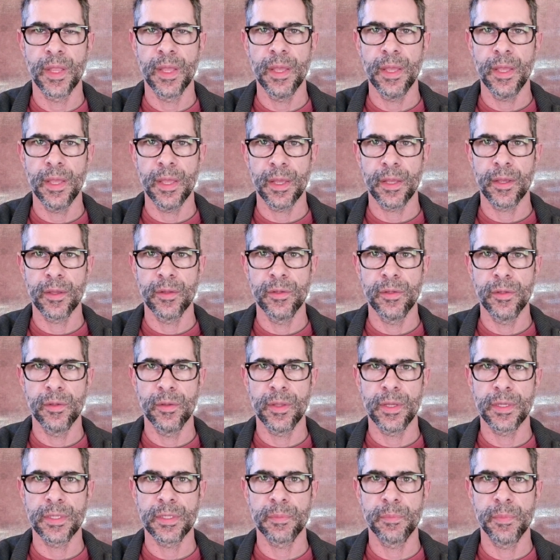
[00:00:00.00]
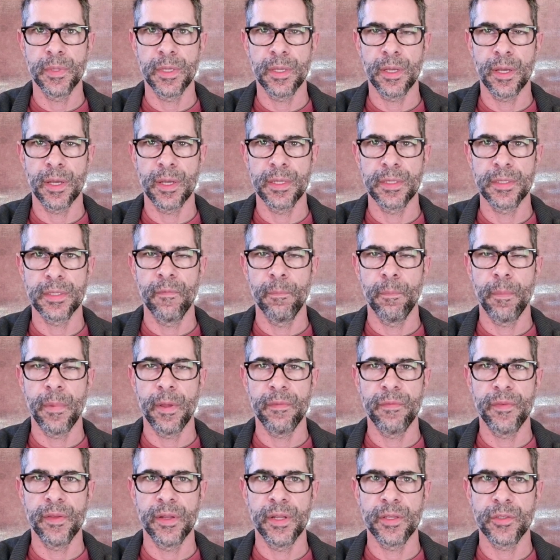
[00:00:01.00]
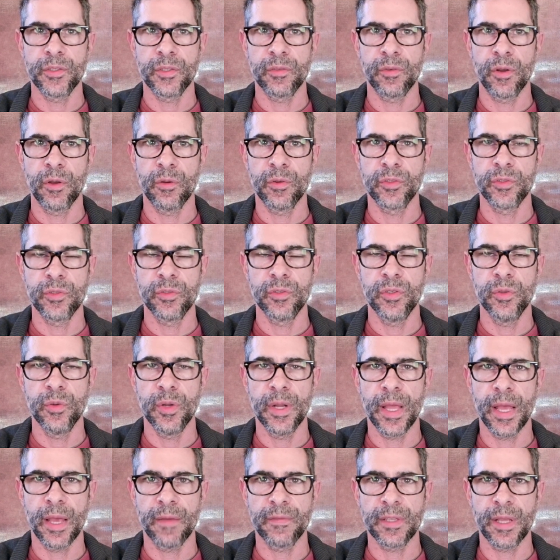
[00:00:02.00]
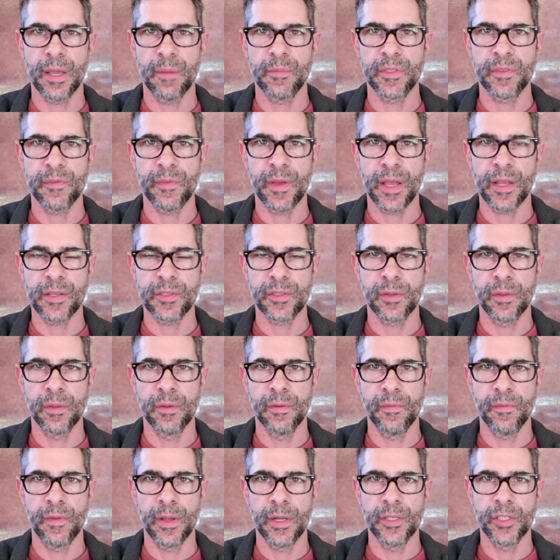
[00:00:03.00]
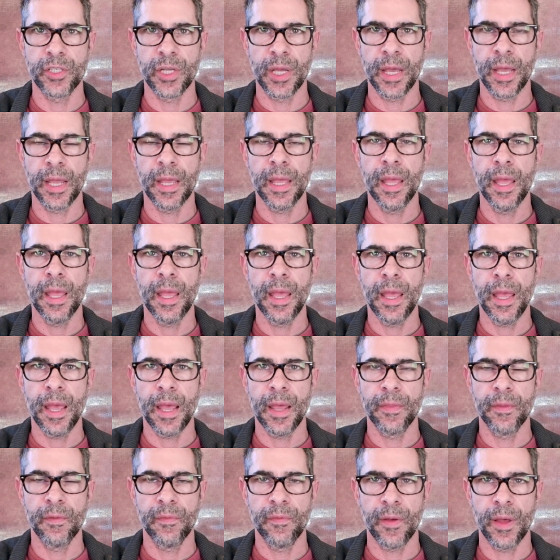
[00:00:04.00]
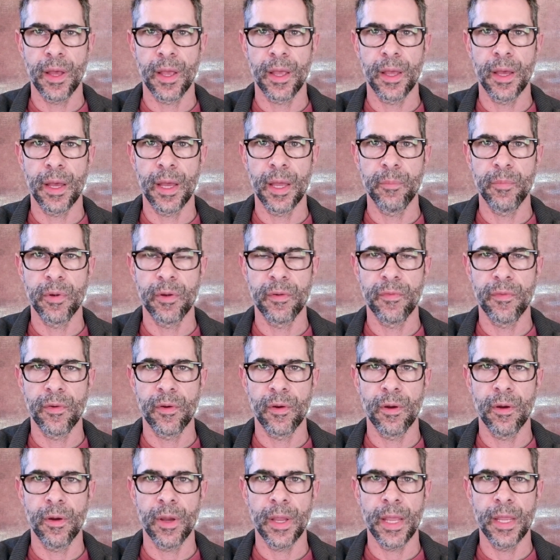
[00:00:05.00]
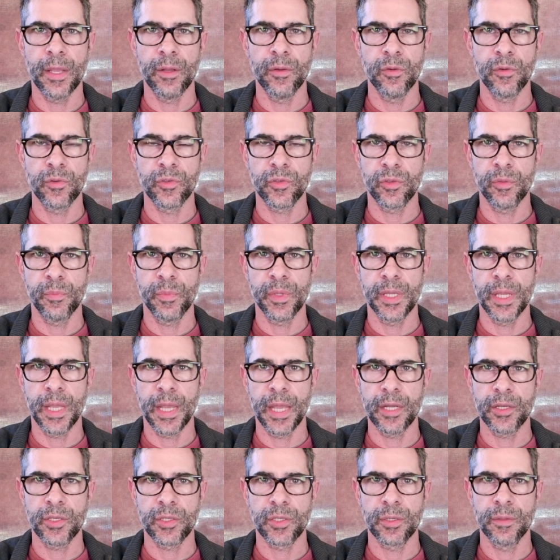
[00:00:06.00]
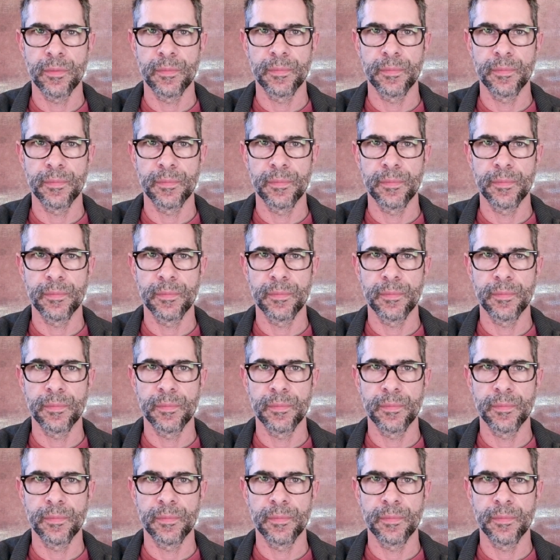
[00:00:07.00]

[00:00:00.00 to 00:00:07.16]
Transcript: It can do this because Bifidus grows 2.5 times faster than fungi, and the fungi prefer a neutral pH.